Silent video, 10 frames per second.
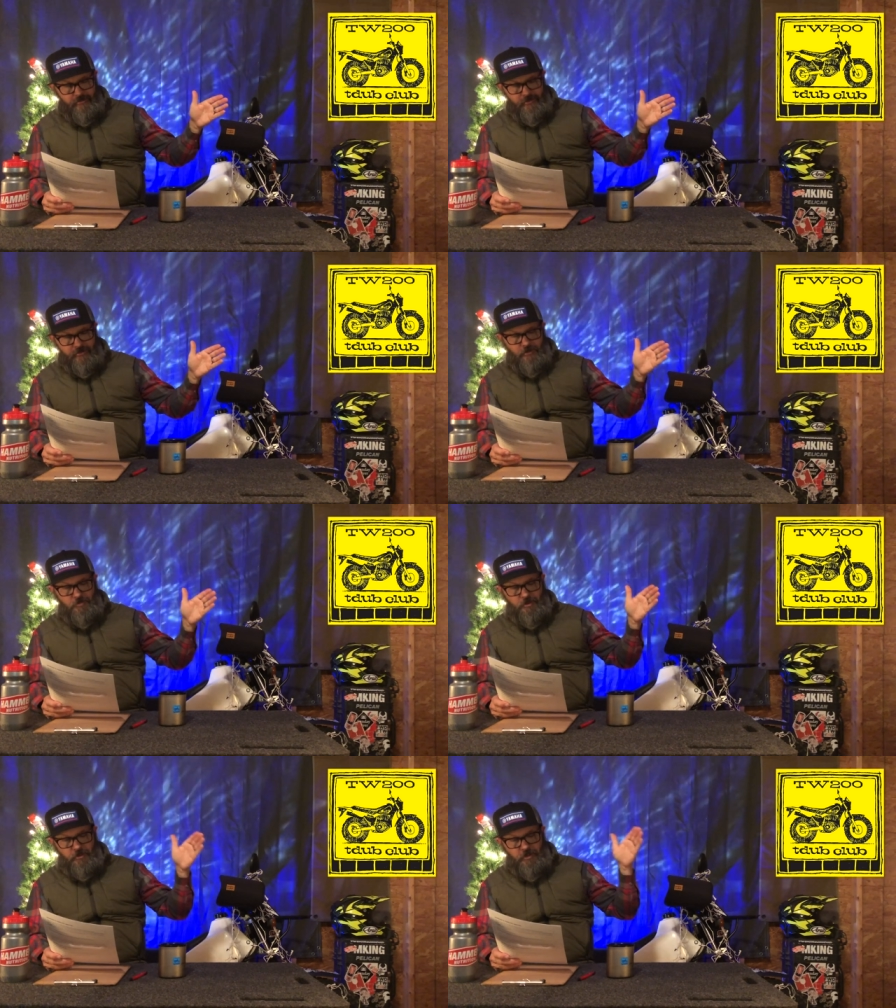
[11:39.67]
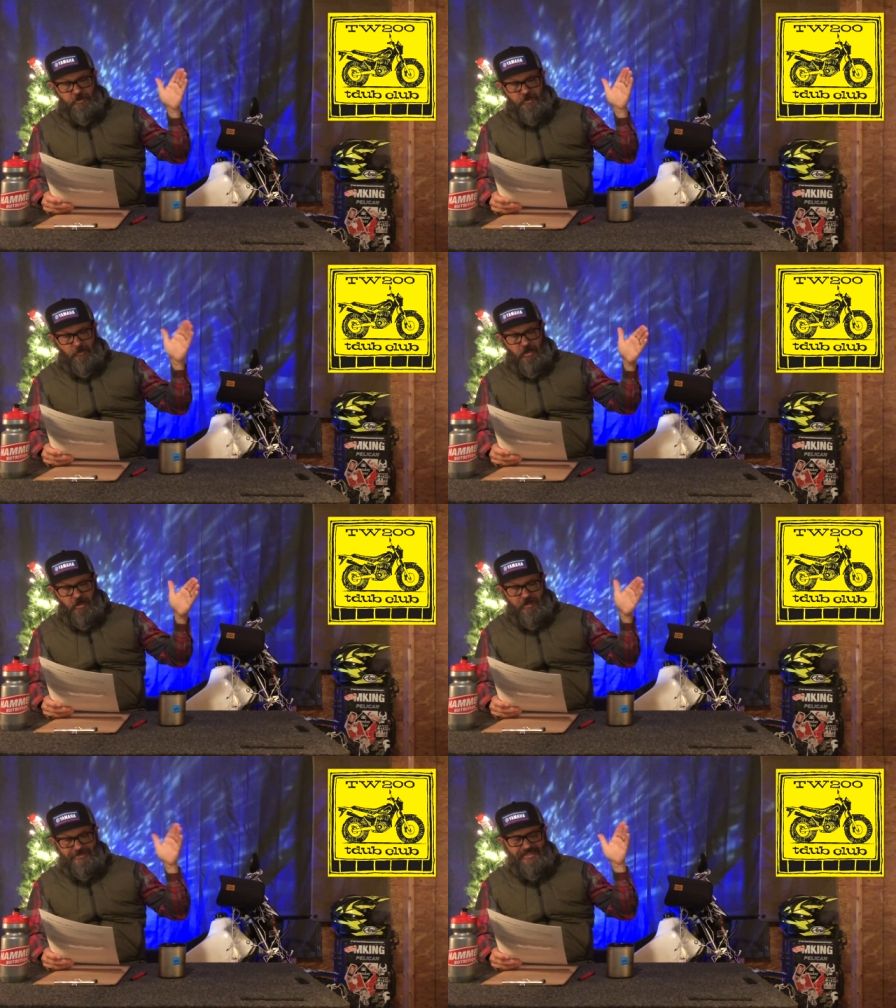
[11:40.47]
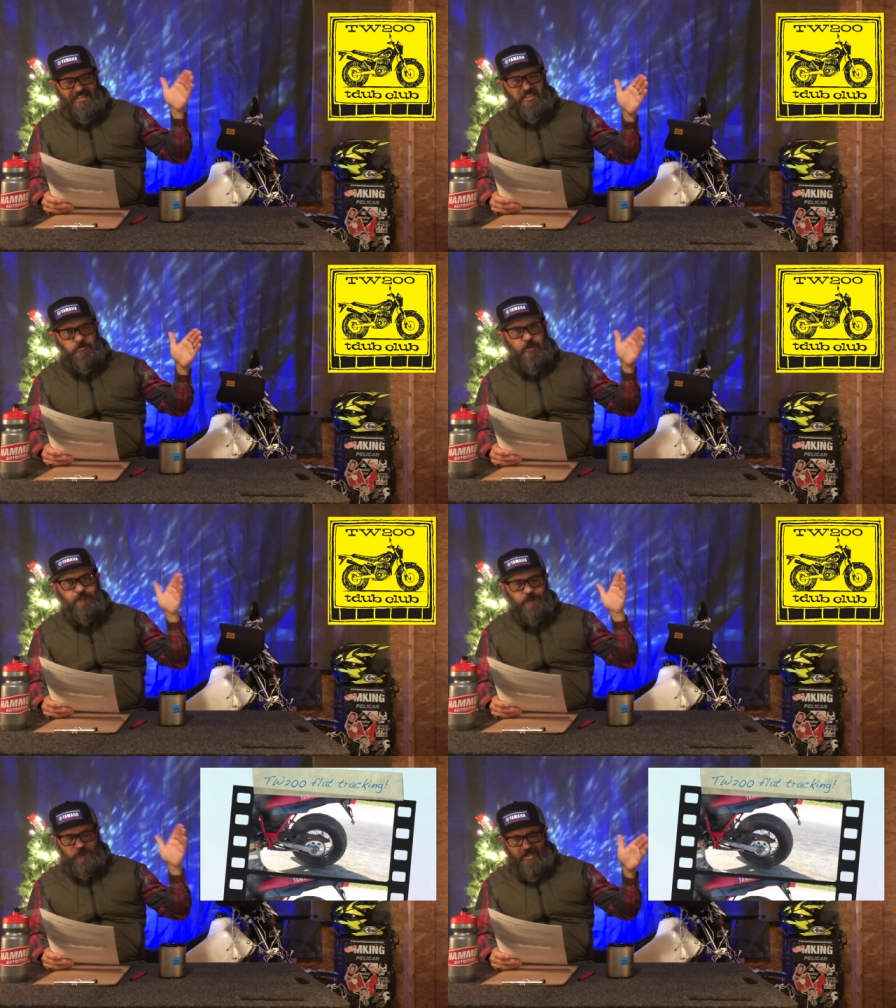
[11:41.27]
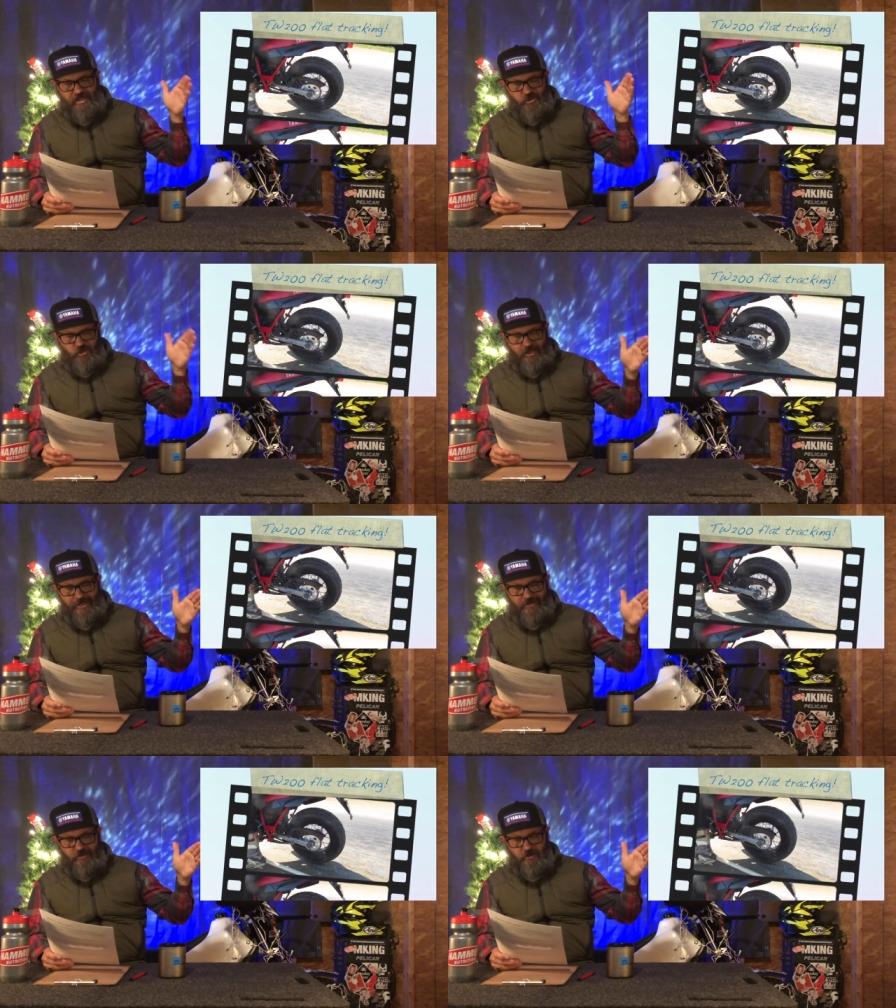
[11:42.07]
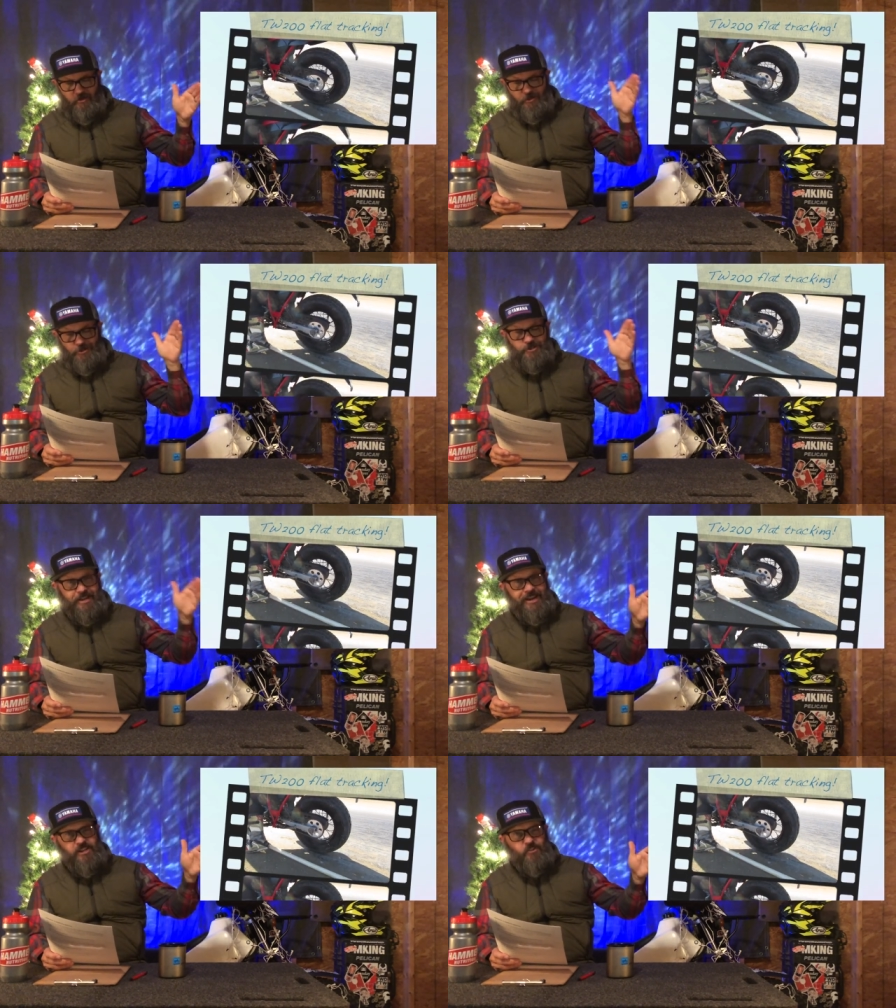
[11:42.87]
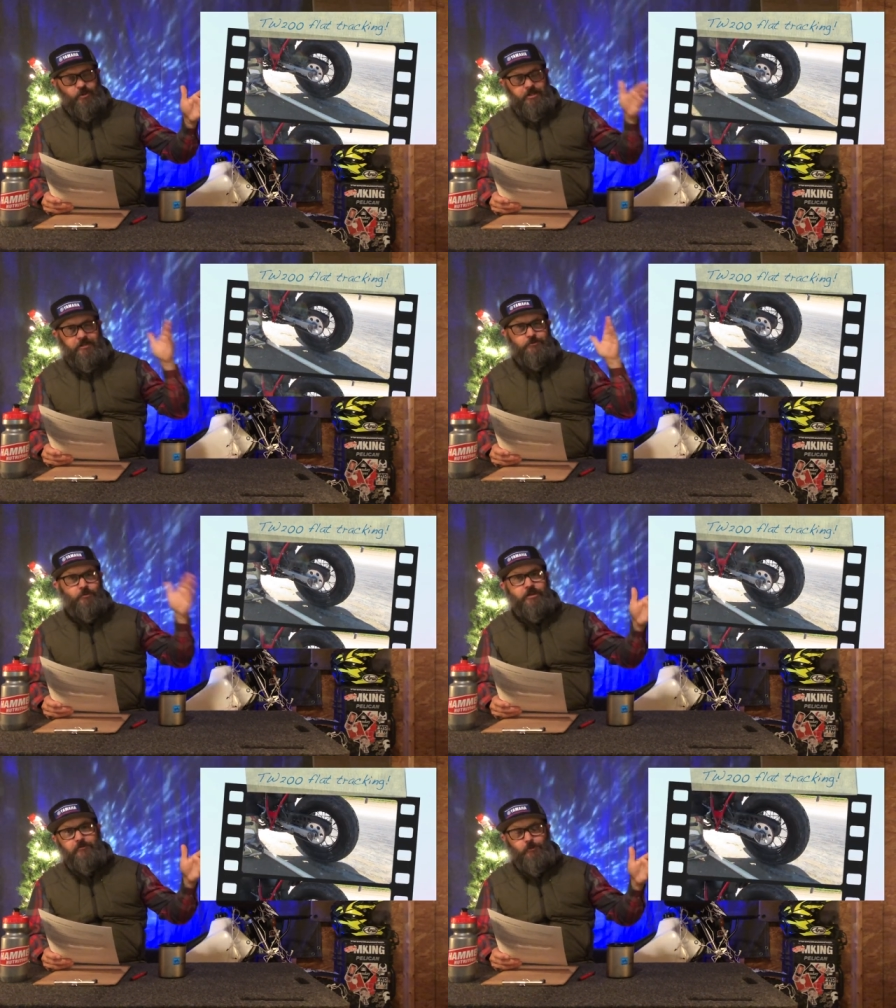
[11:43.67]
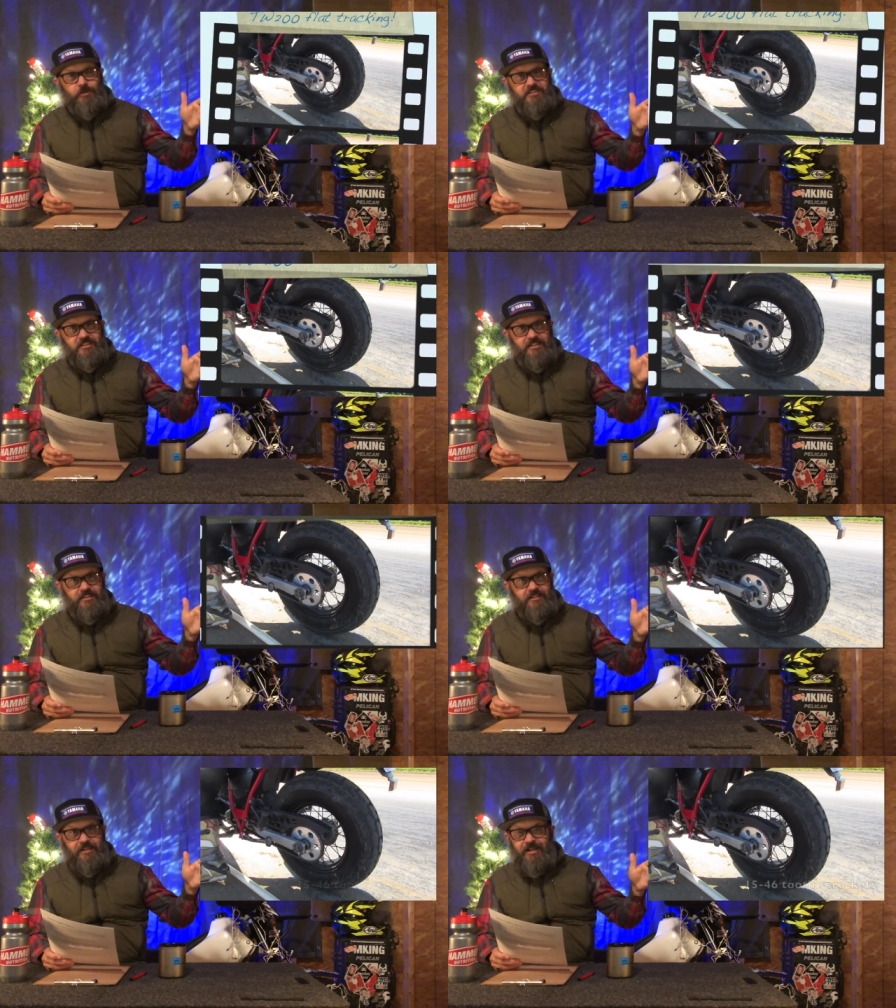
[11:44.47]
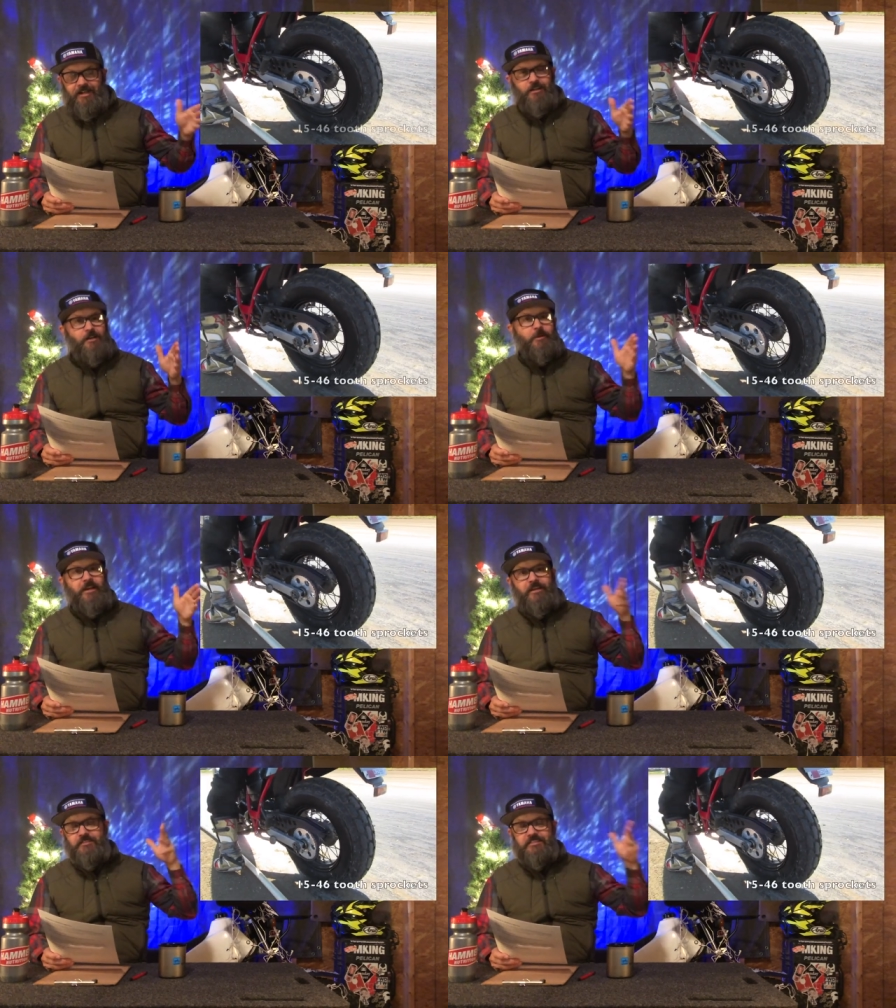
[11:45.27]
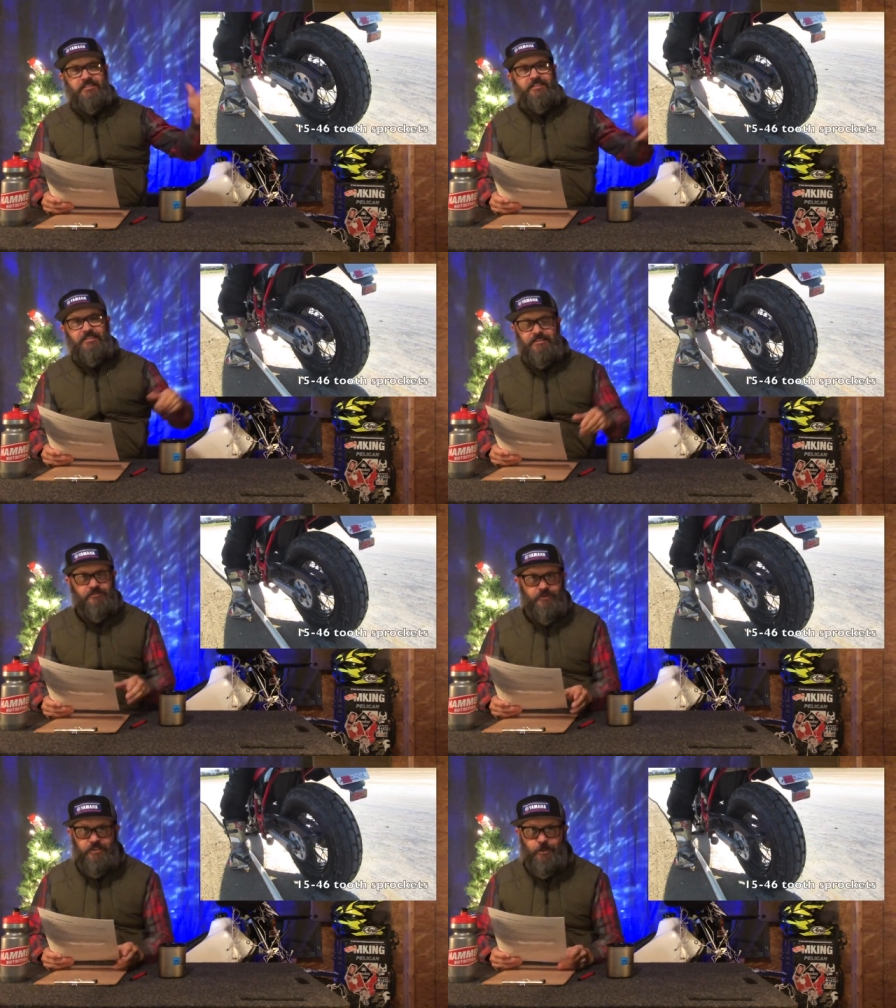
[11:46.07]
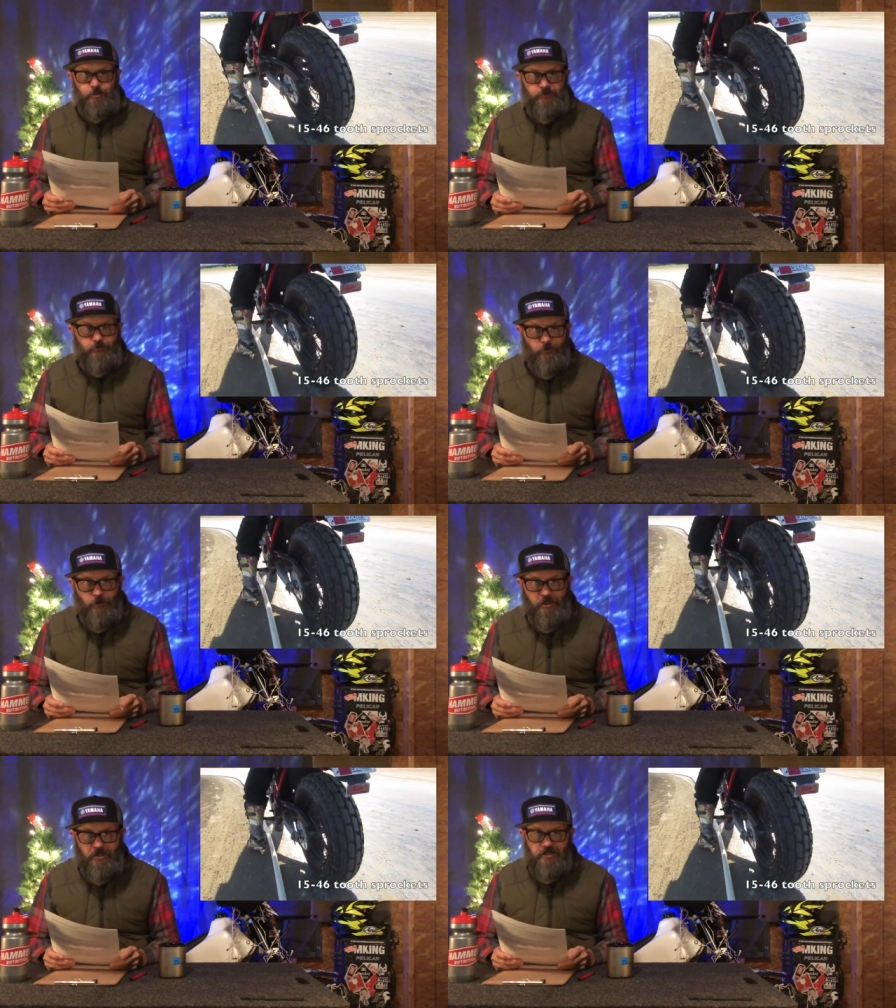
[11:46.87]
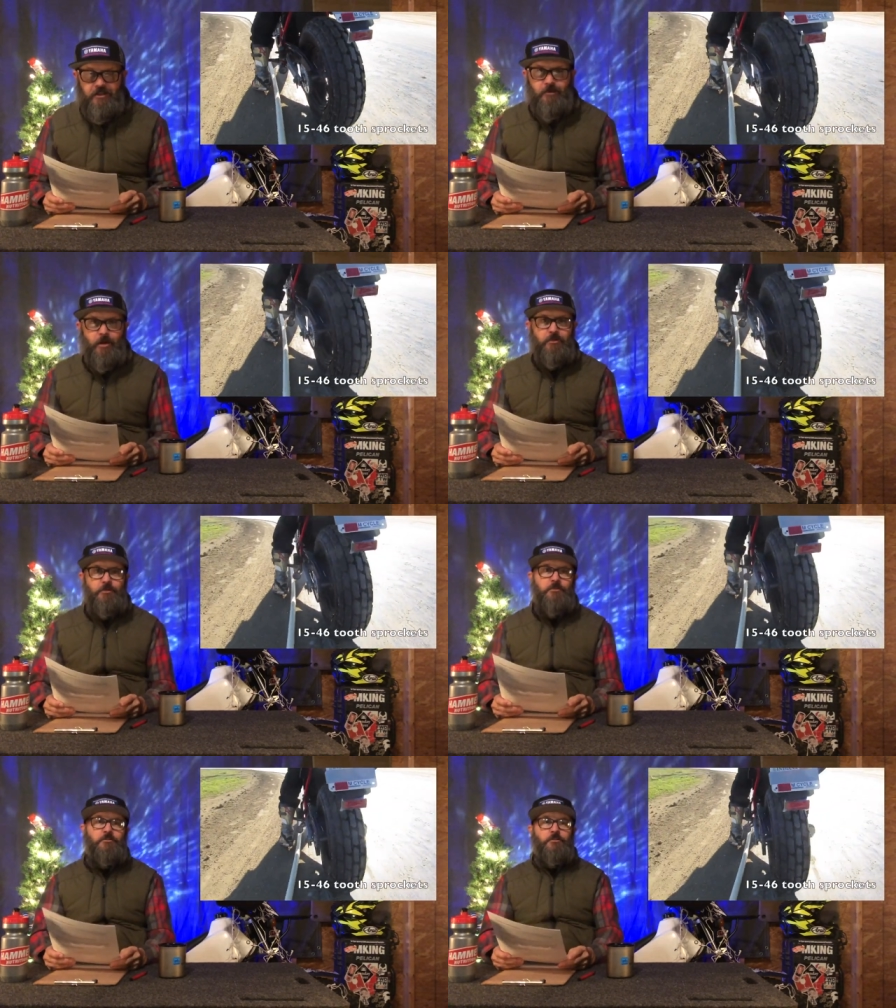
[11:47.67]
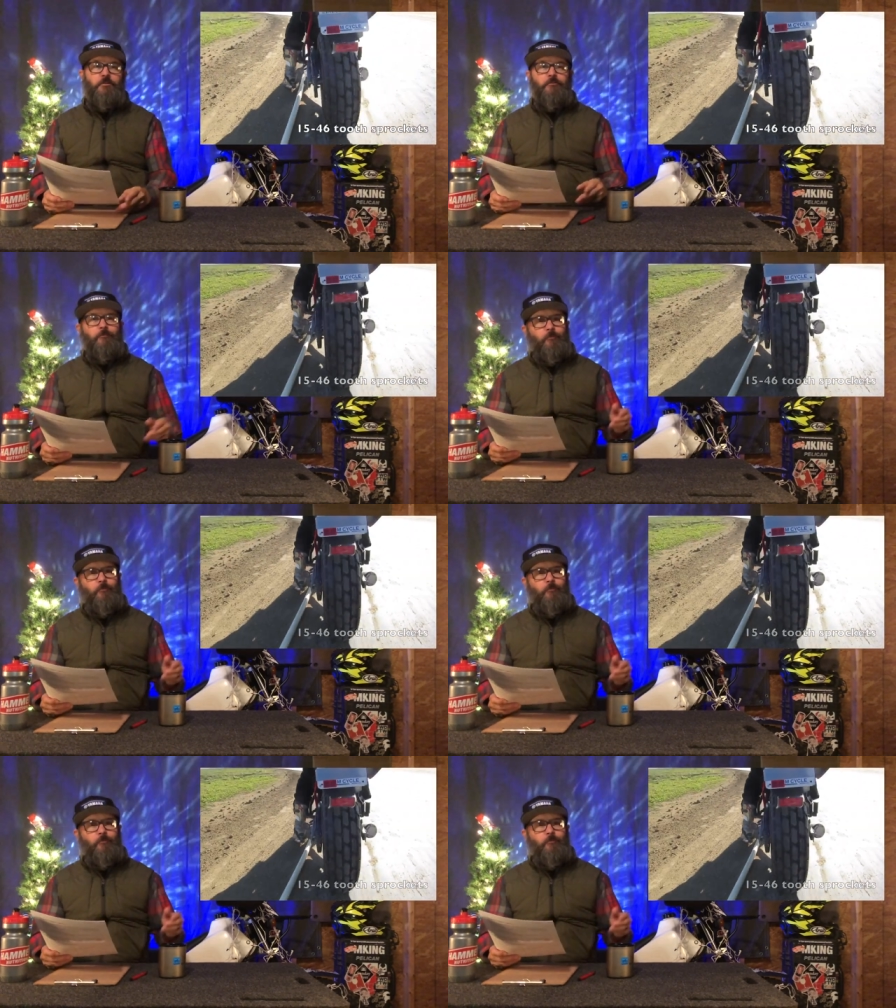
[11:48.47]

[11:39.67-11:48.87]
He uploaded Yamaha TW Flat Track on January of 2014. How come I haven't seen this video before? Come on, YouTube.